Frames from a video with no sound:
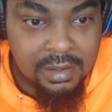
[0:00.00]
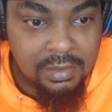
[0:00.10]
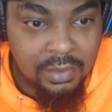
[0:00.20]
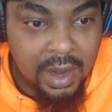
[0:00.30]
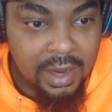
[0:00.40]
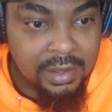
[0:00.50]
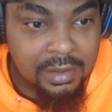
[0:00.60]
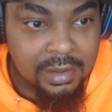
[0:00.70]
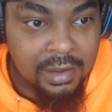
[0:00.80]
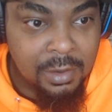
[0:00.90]
Right.
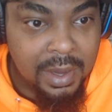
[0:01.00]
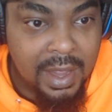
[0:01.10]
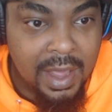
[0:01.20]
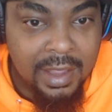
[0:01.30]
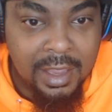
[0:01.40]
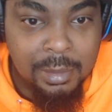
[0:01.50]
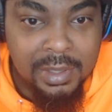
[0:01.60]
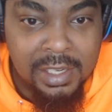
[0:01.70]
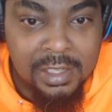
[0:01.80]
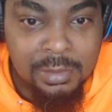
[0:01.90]
Oh, my God. I can't
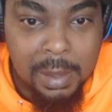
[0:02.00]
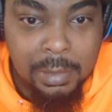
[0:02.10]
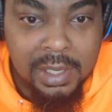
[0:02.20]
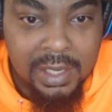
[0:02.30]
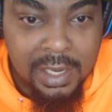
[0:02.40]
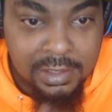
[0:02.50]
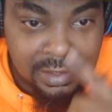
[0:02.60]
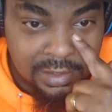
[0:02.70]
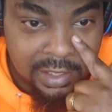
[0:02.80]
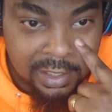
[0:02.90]
believe this, man. I'm looking at this.
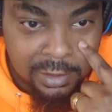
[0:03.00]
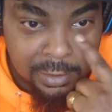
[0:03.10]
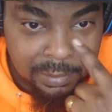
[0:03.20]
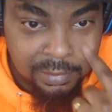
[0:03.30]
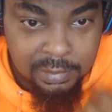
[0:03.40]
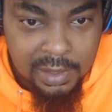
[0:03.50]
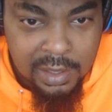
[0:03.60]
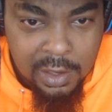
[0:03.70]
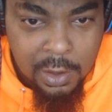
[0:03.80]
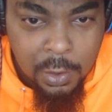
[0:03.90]
This is at
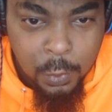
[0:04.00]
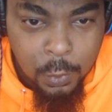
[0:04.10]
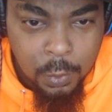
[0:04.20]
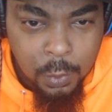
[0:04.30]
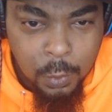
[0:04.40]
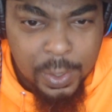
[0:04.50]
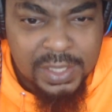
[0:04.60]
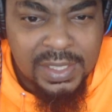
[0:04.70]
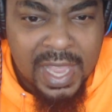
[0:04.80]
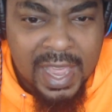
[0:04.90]

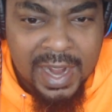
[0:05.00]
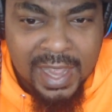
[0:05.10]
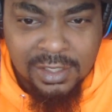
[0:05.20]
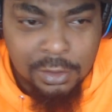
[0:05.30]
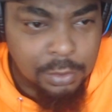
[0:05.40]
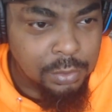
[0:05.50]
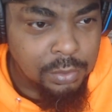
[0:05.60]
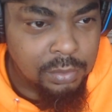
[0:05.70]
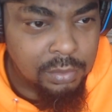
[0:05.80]
Westside High School.